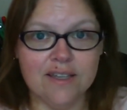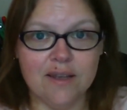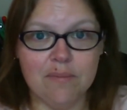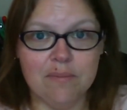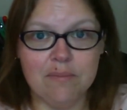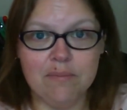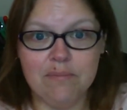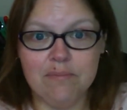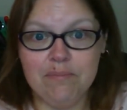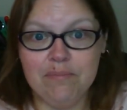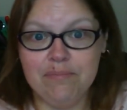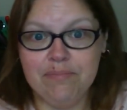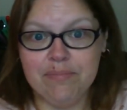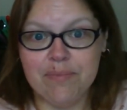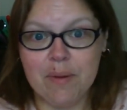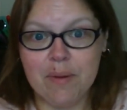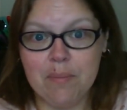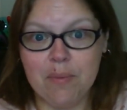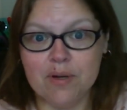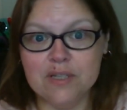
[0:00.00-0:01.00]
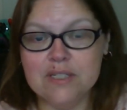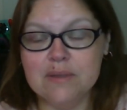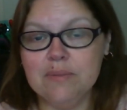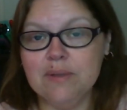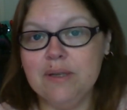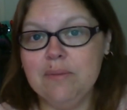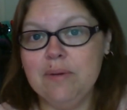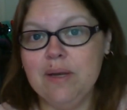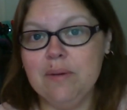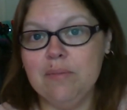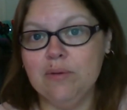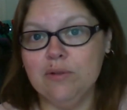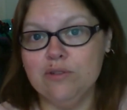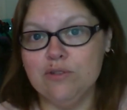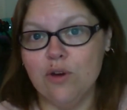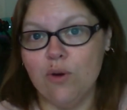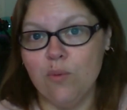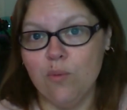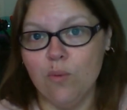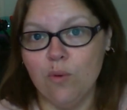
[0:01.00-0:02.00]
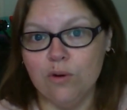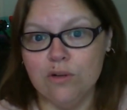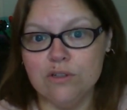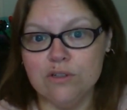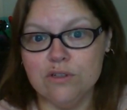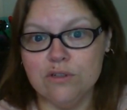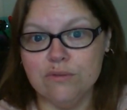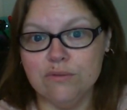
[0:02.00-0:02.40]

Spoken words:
that possibly people don't want.